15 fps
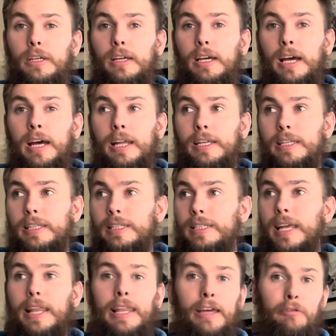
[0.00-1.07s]
and it's
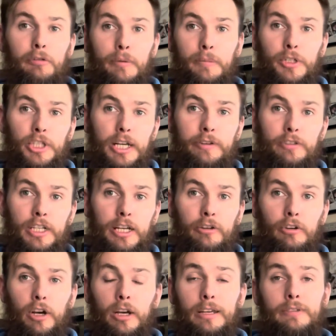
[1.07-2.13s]
set there for when my JFJ
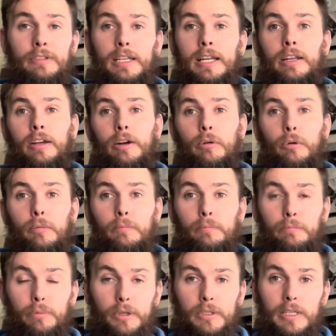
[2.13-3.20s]
arrives, and I'll
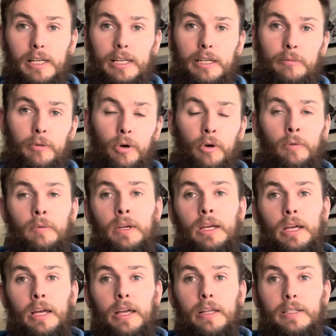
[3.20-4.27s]
buzz clean them all,
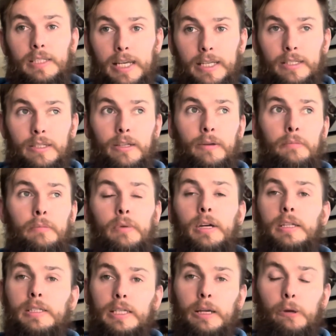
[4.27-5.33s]
test them,
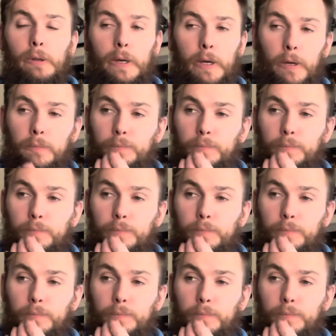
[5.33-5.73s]
and see how they go.